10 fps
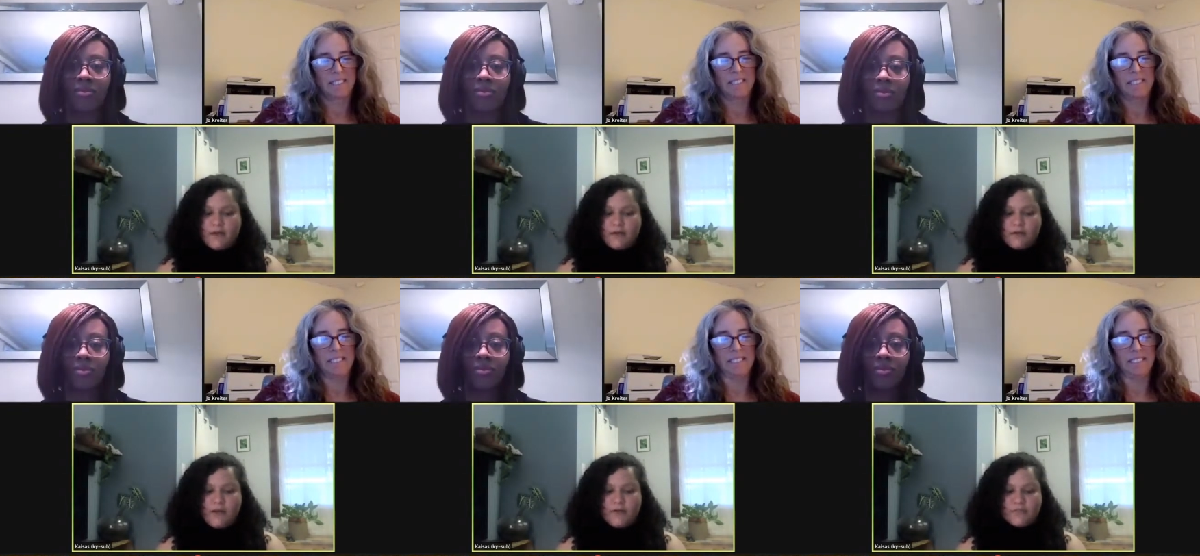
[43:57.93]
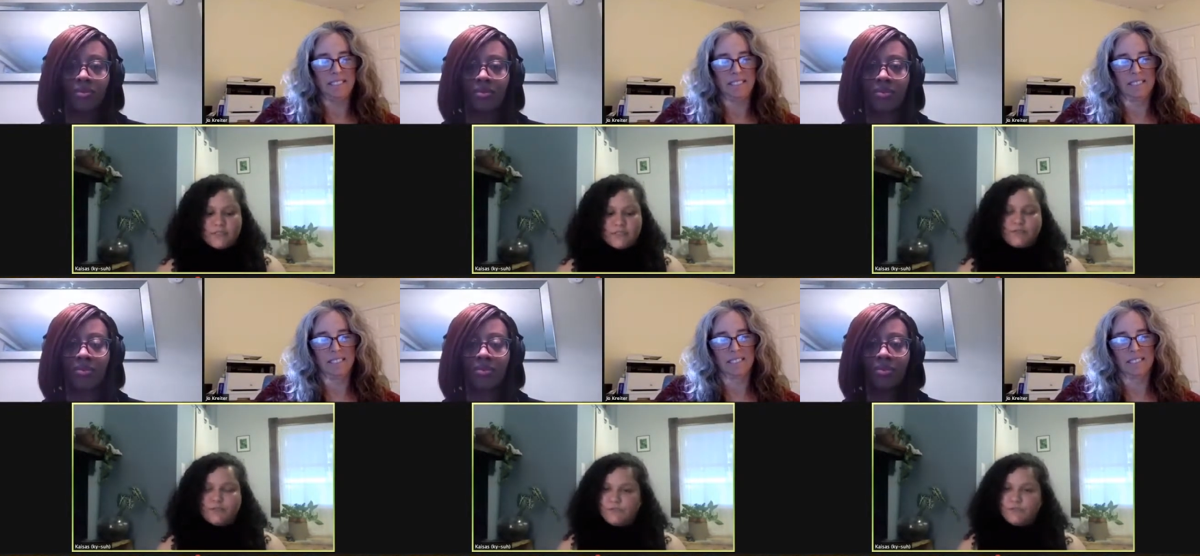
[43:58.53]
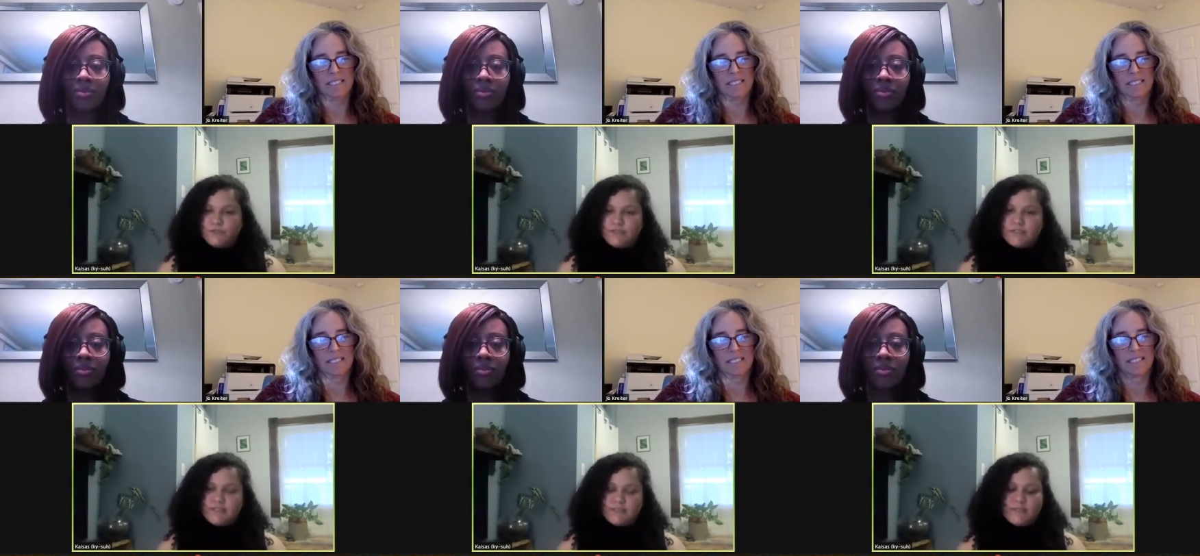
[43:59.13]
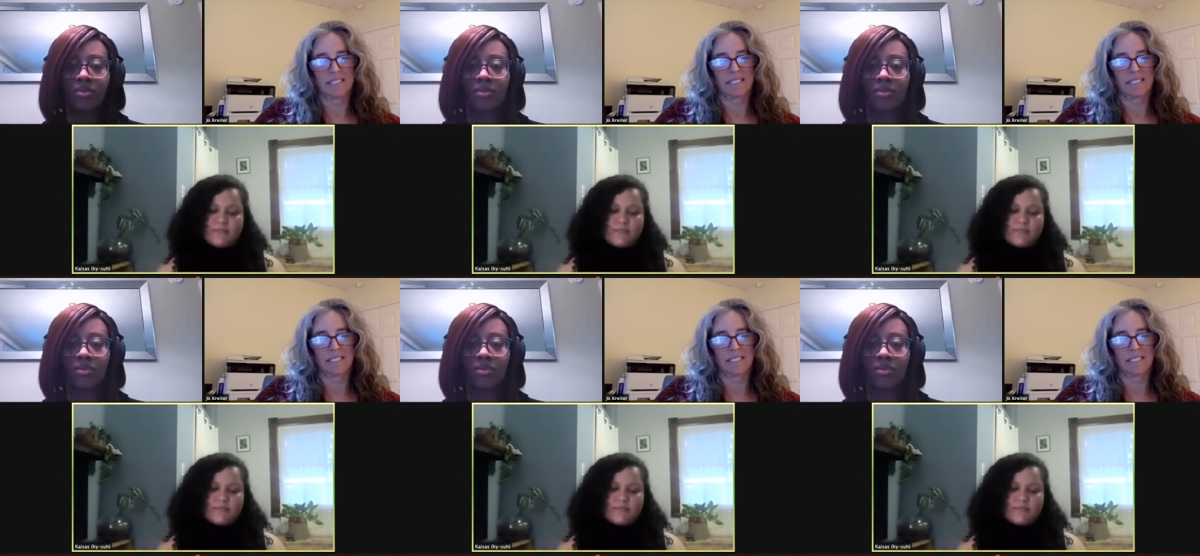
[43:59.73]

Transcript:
Speaker 1: conversation, you'll see some slides with some